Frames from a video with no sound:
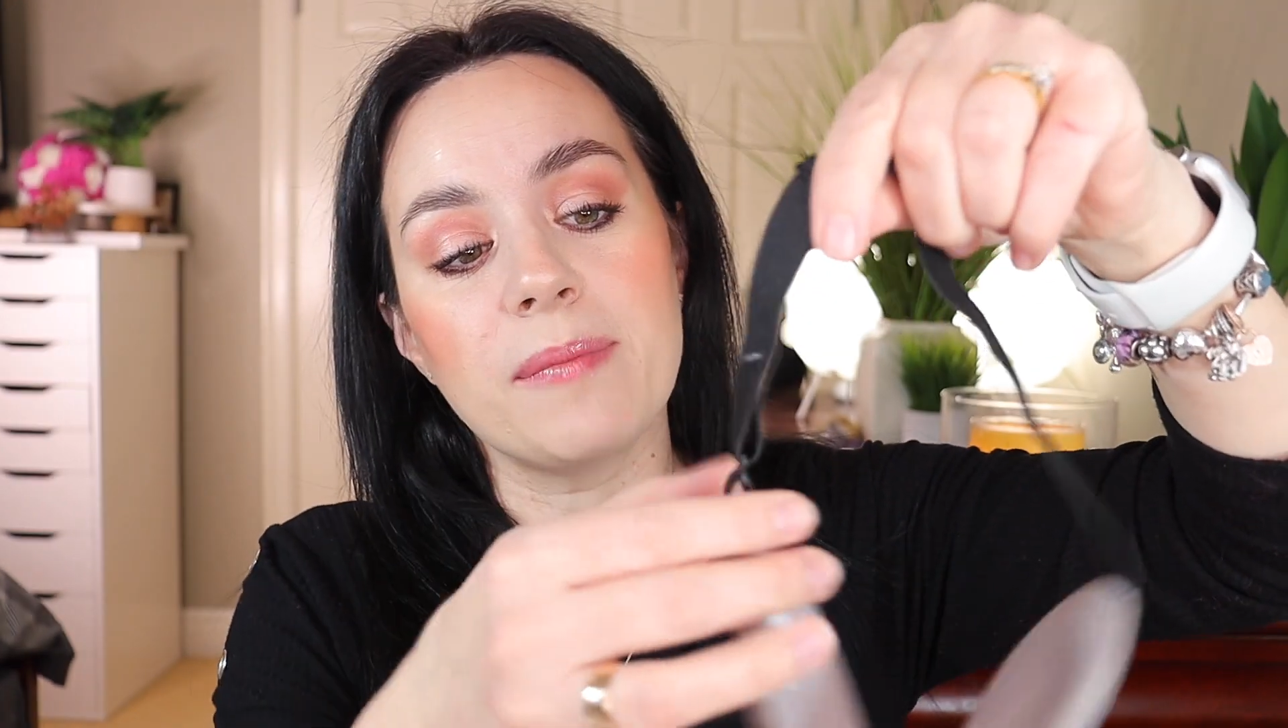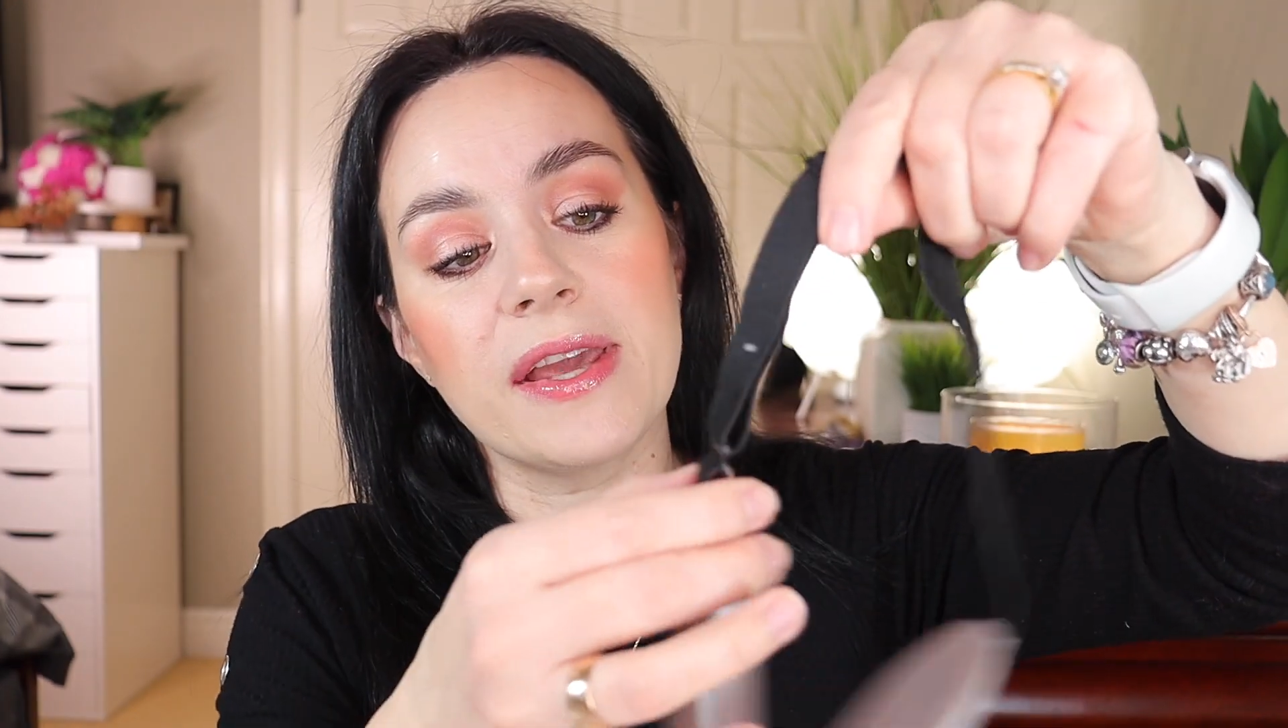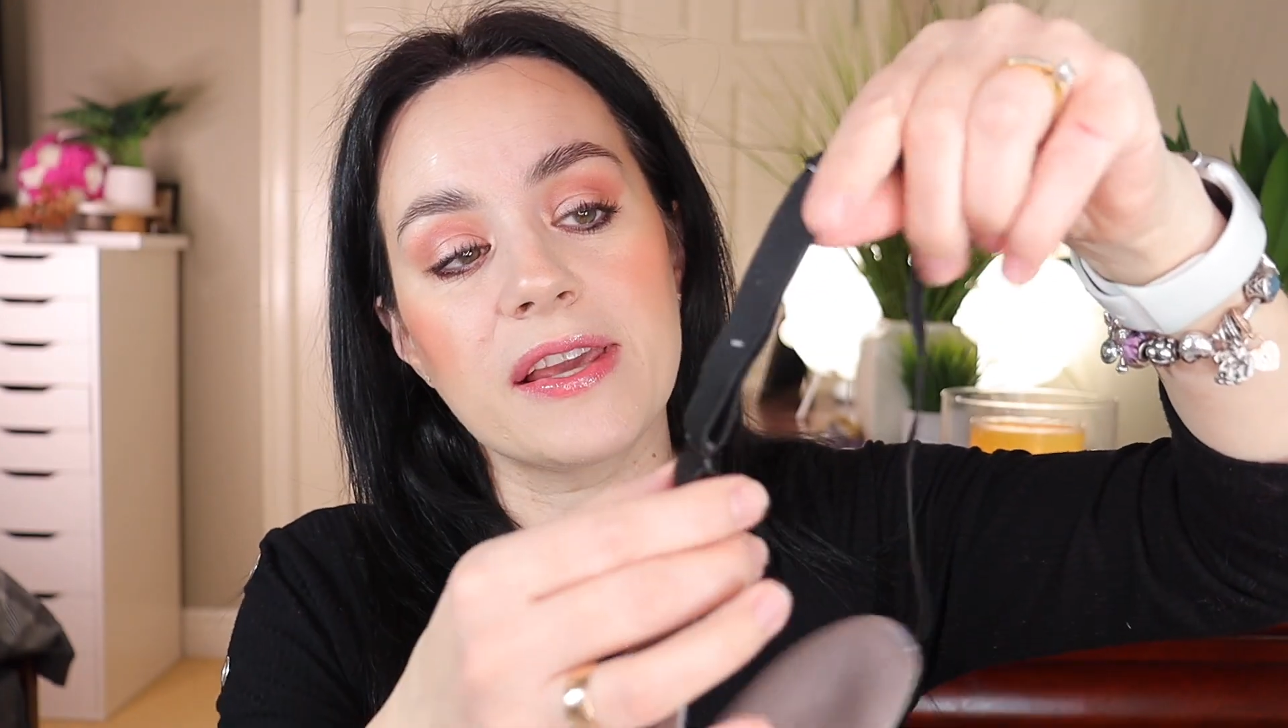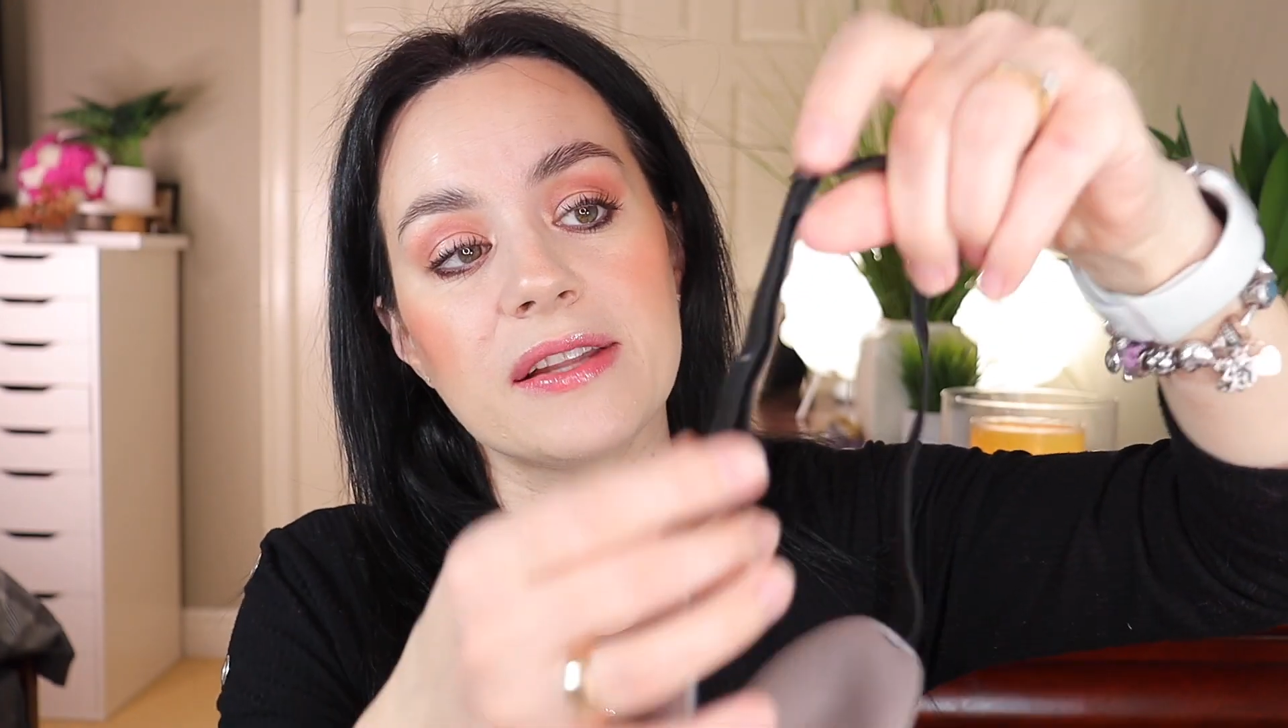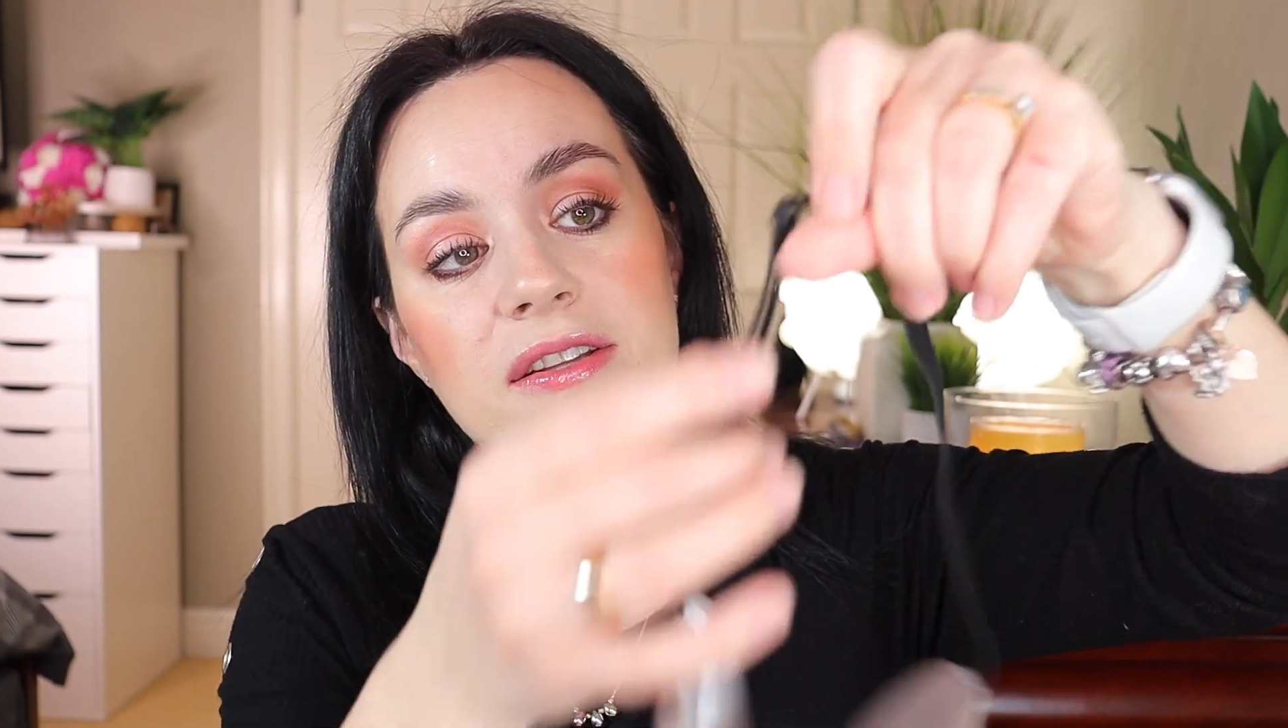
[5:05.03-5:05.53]

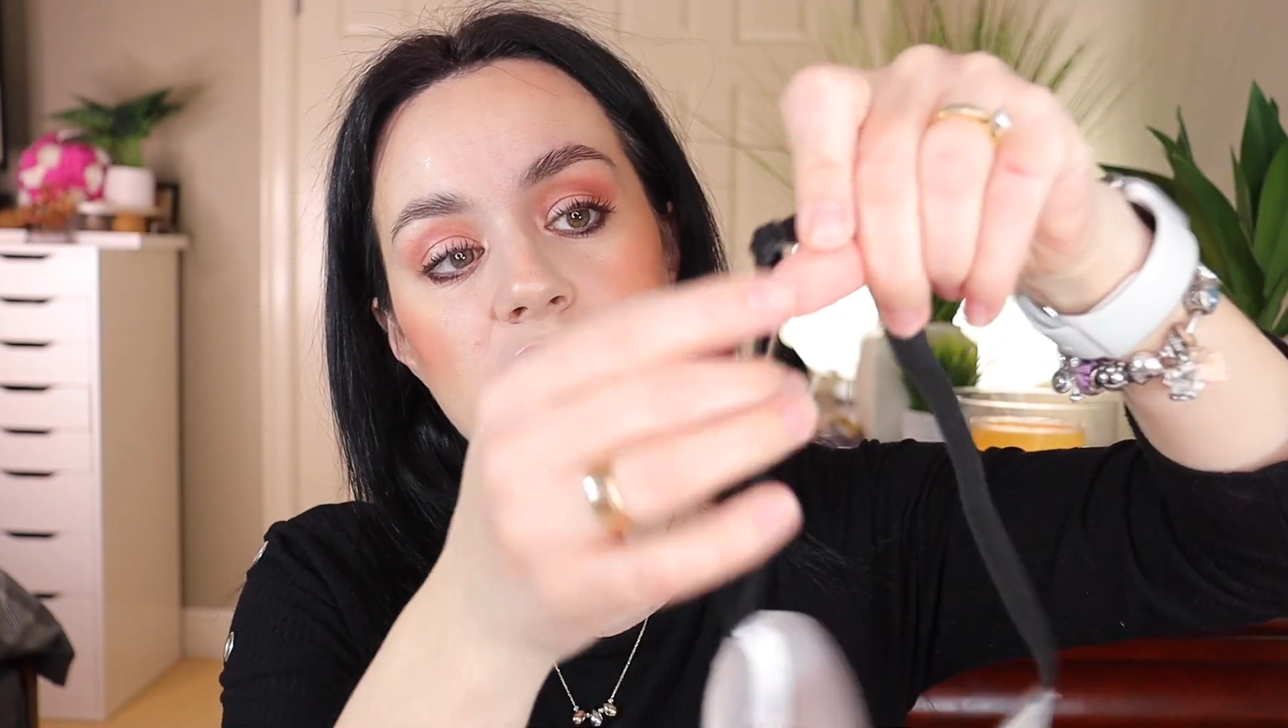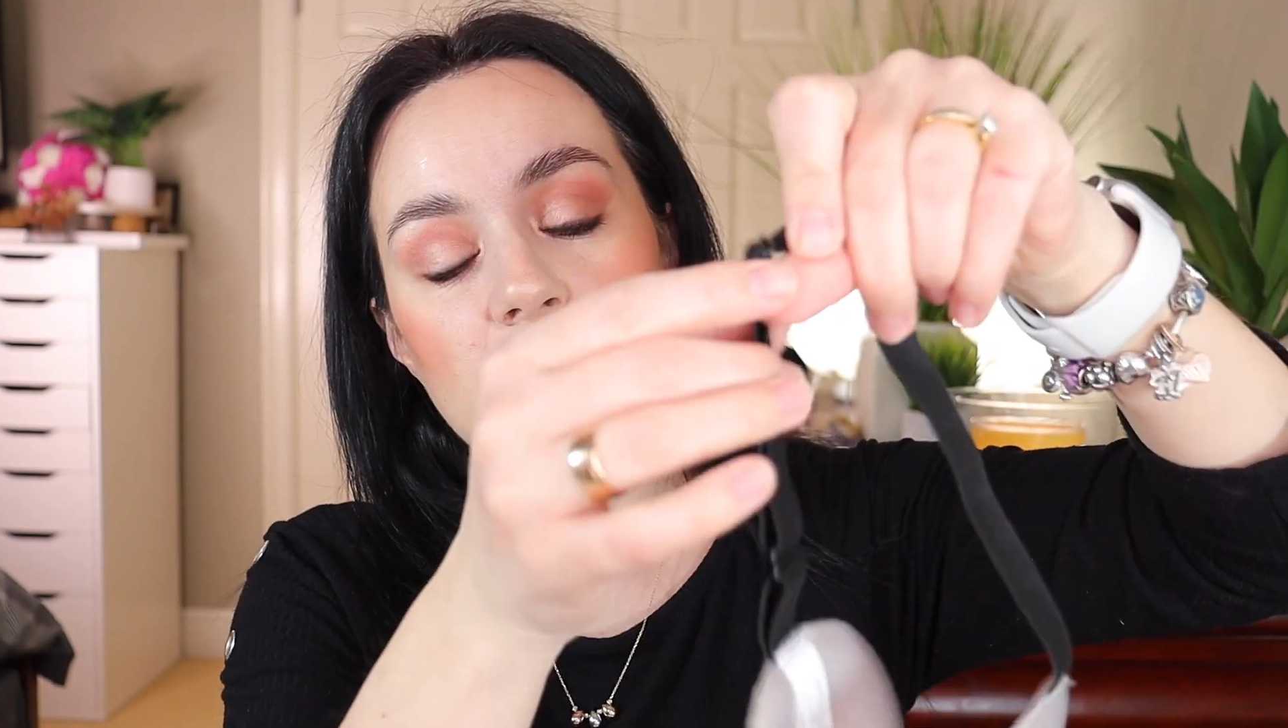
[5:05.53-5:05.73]
make it